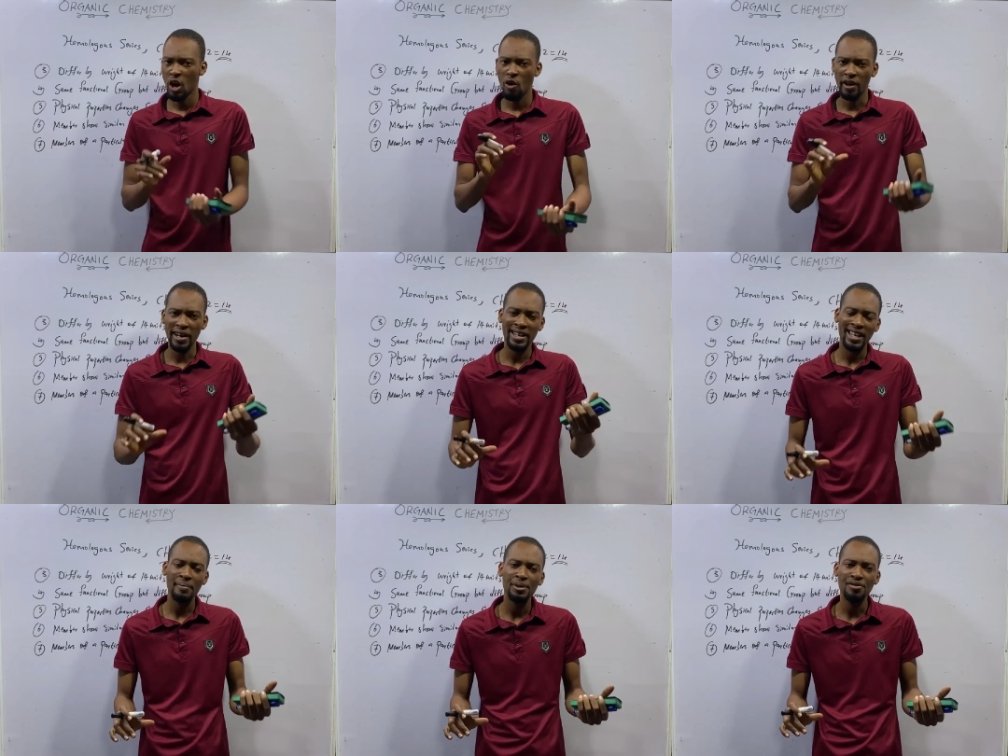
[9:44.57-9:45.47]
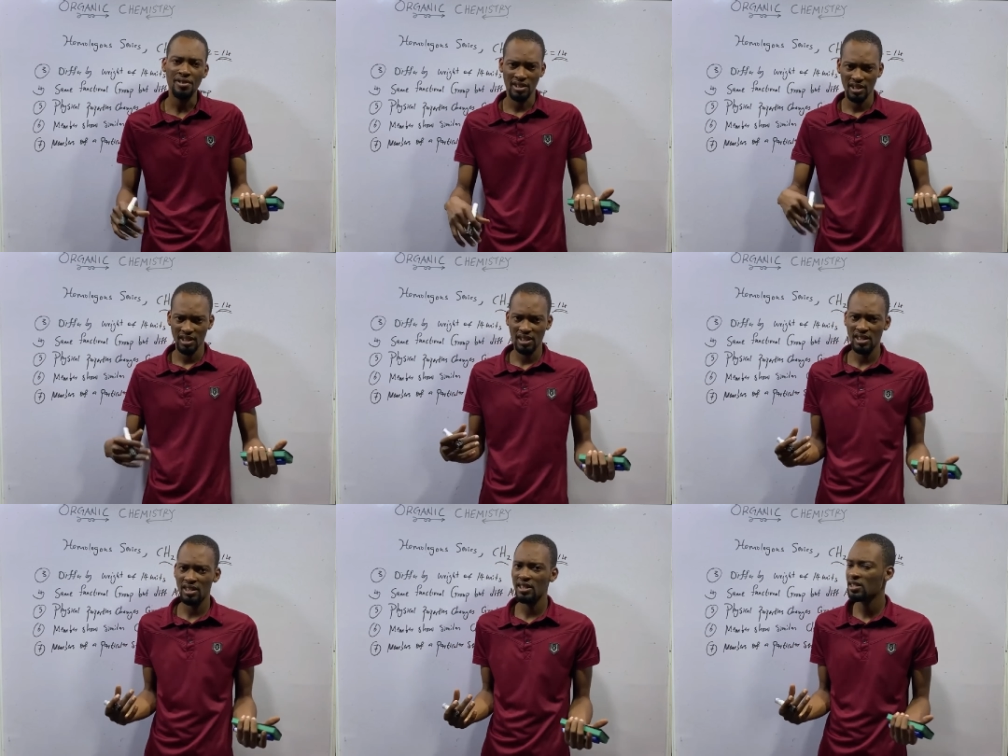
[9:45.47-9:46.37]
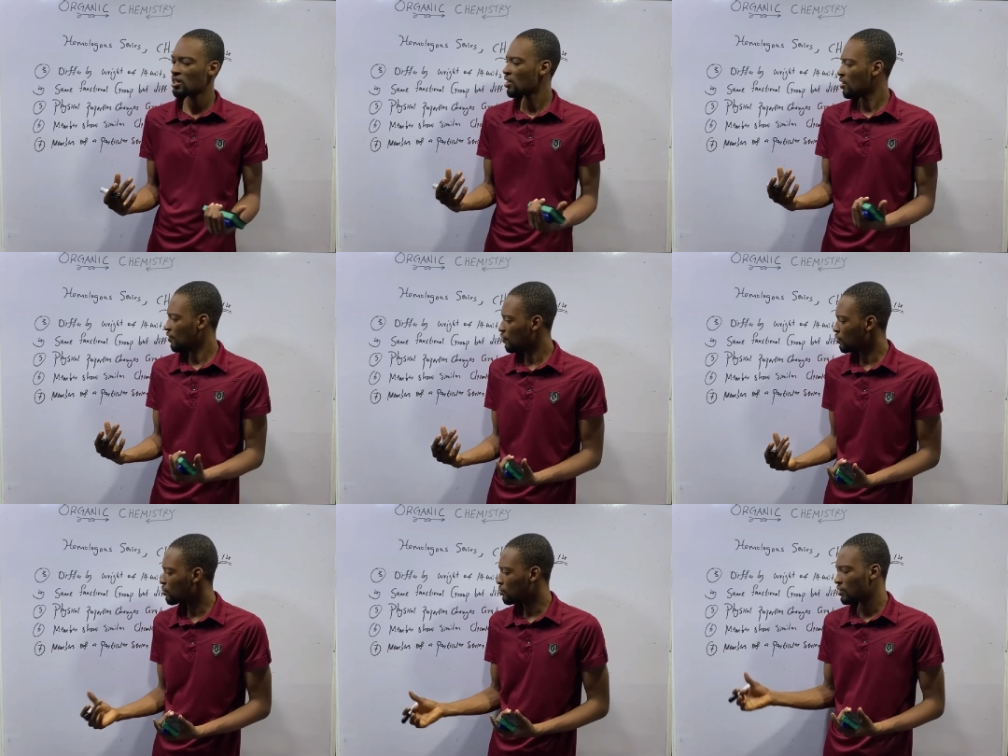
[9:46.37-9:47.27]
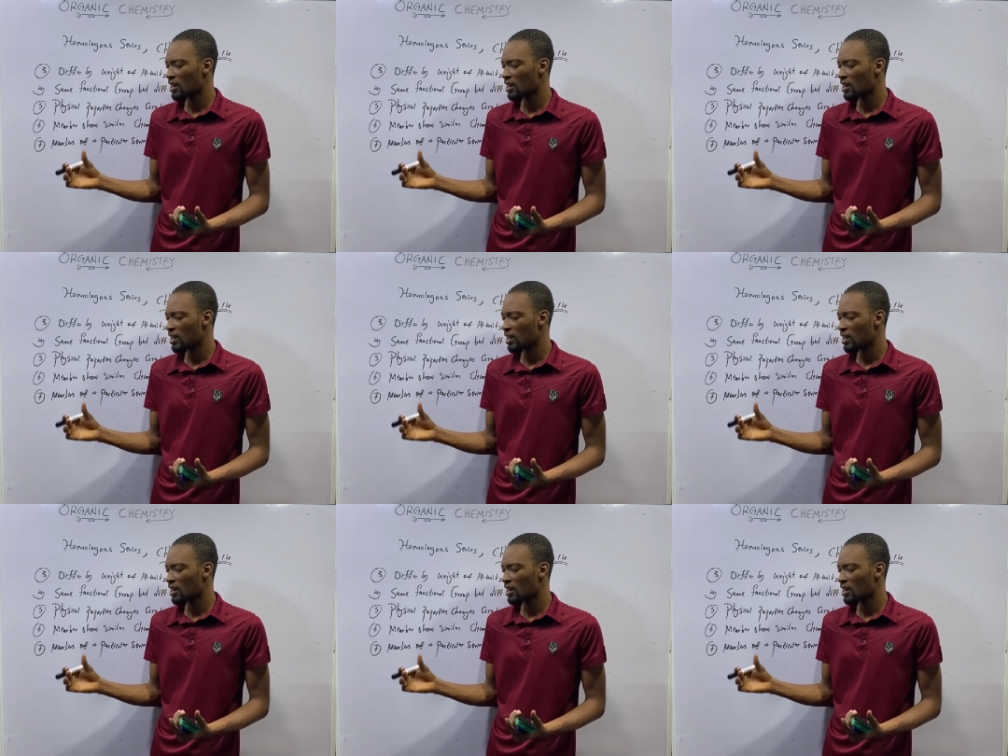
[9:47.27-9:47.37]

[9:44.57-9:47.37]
organic chemistry easy for you,